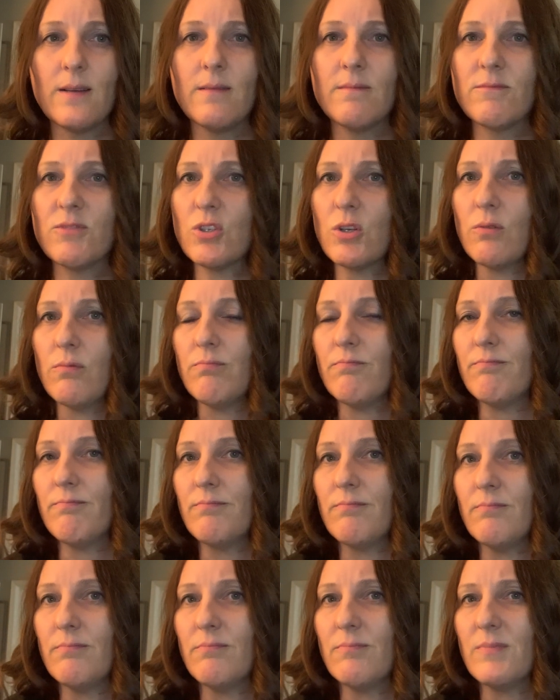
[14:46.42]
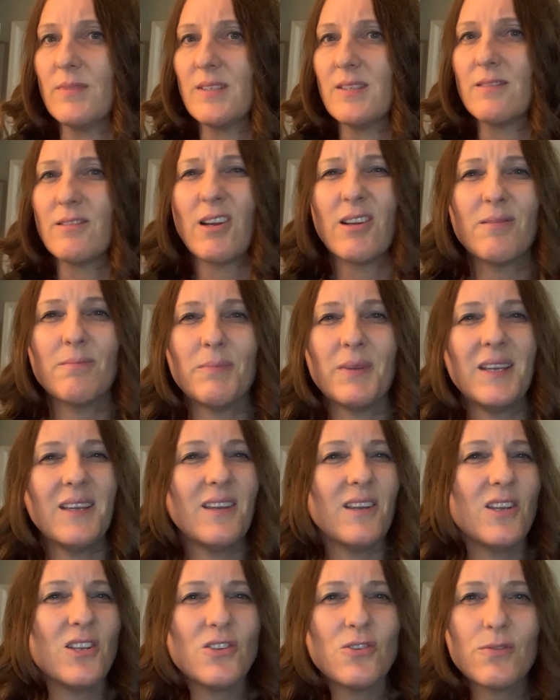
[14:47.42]
So start being
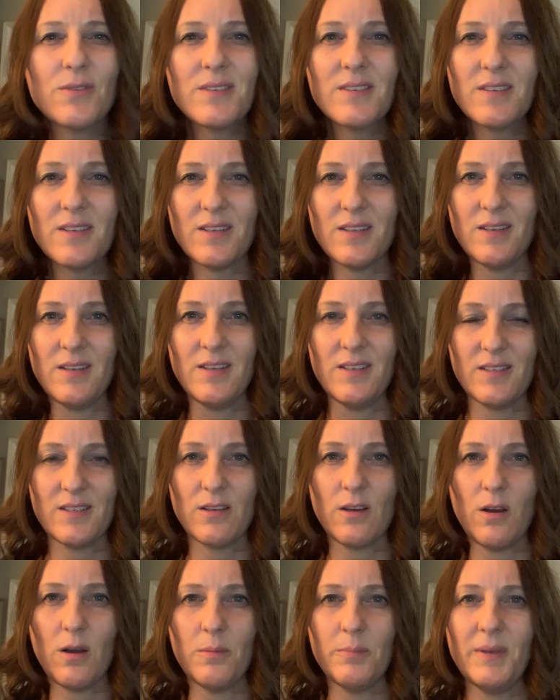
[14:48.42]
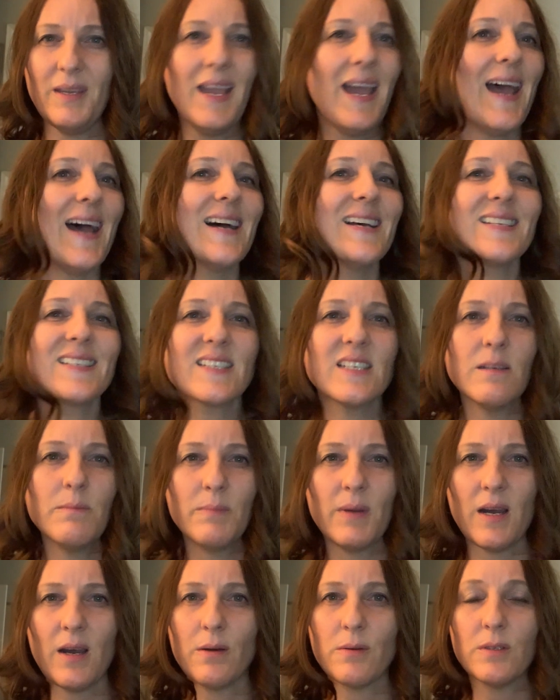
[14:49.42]
interested in his hobby. Ask
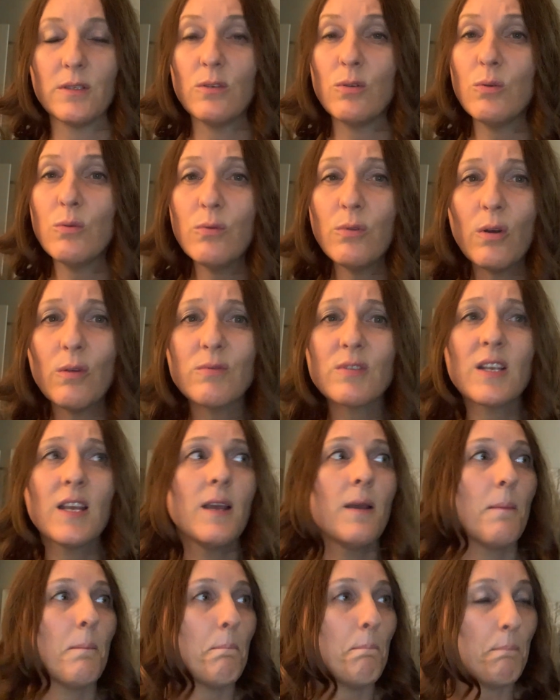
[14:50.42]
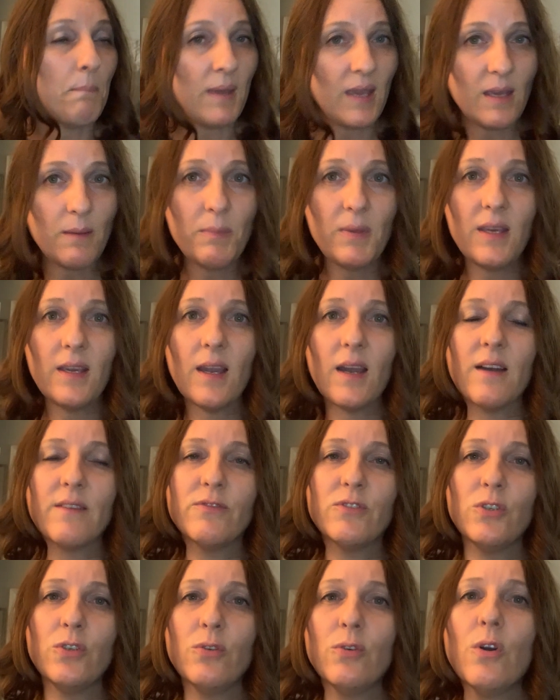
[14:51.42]
about it. Who knows? Maybe
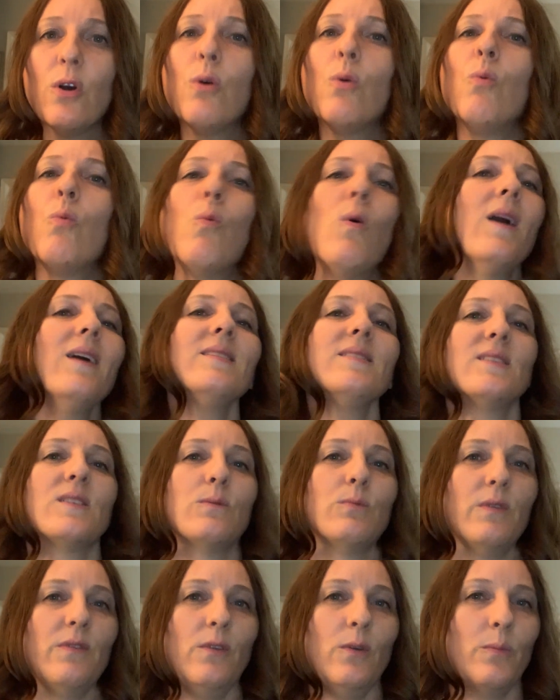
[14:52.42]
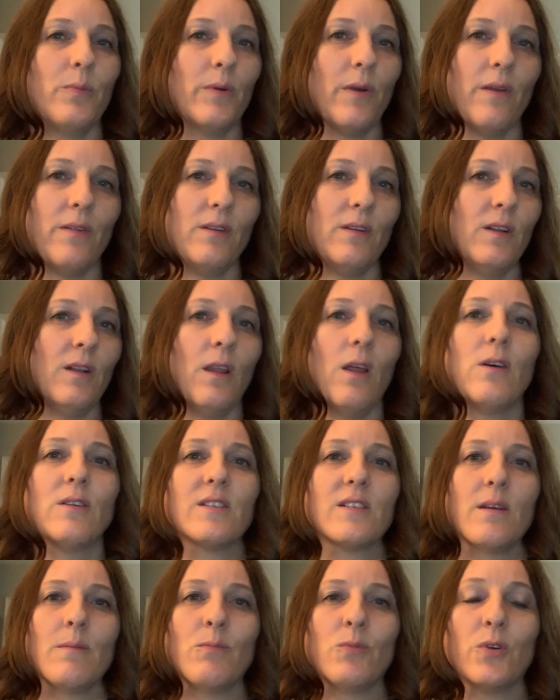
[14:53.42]
after you go once with your brother-in-law
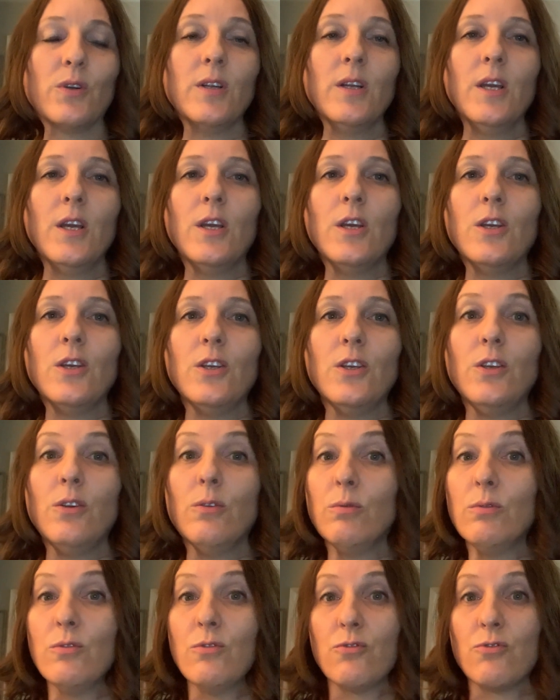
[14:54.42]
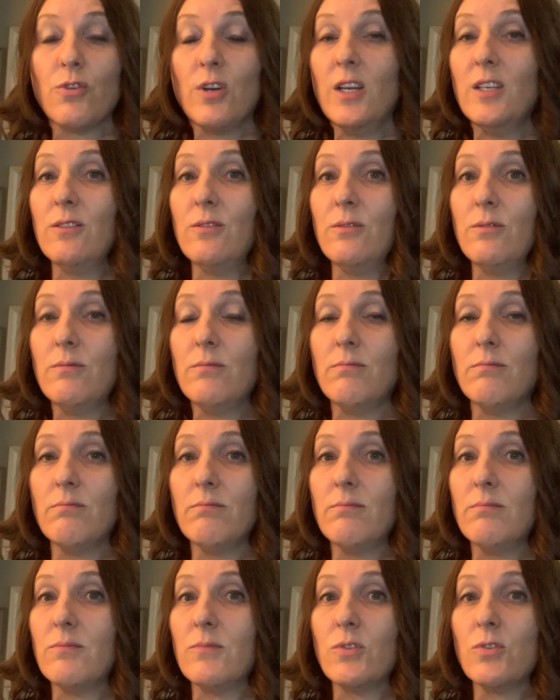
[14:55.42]
somewhere, you would try
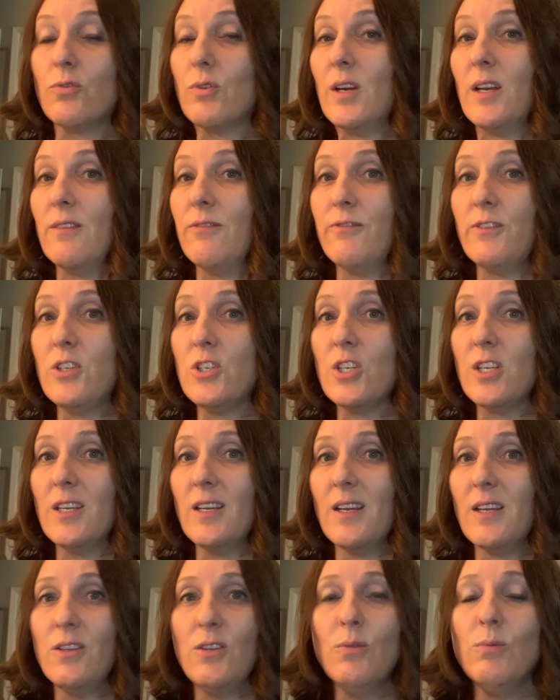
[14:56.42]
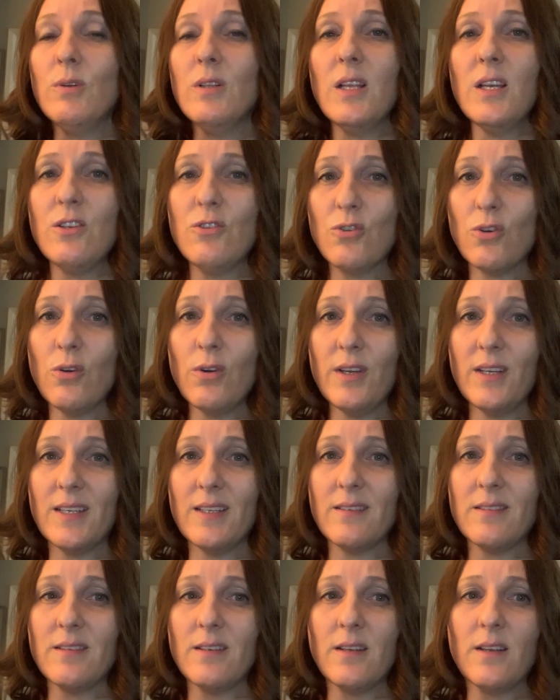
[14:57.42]
fishing and you will enjoy
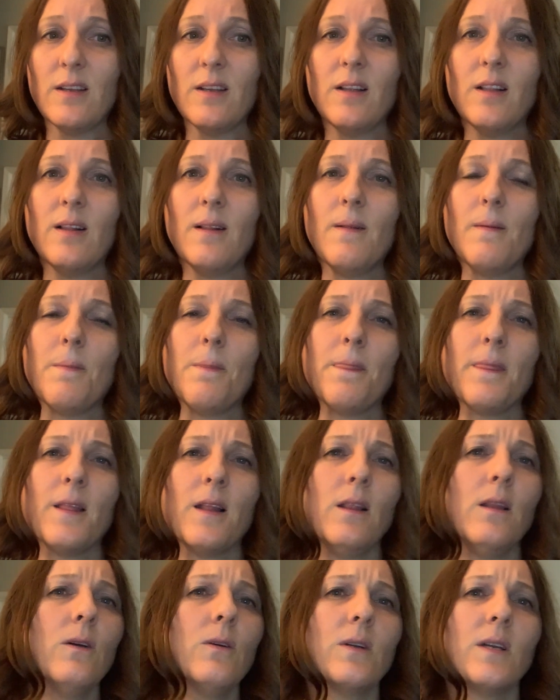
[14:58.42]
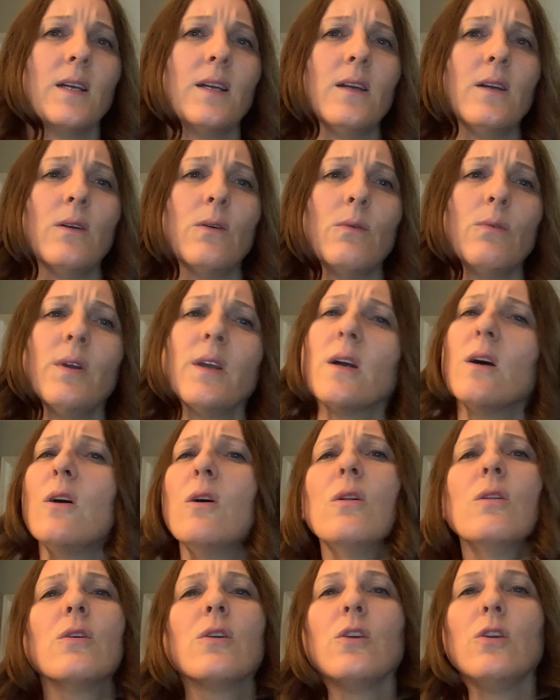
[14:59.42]
it. Look, we are
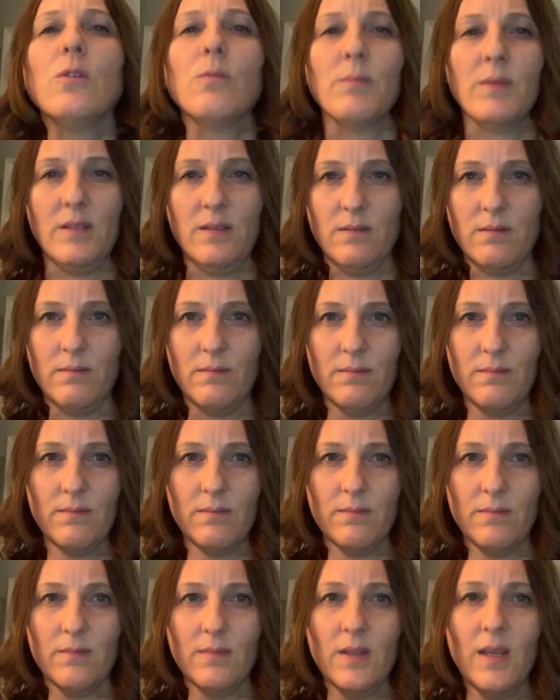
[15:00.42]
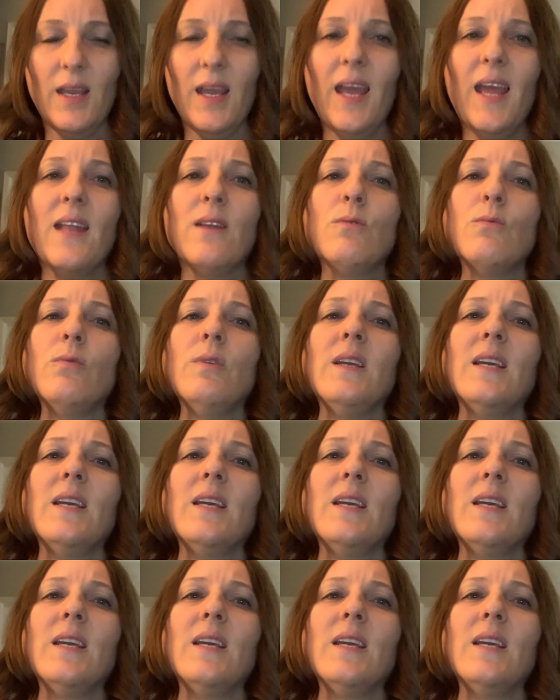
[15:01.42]
all human. And we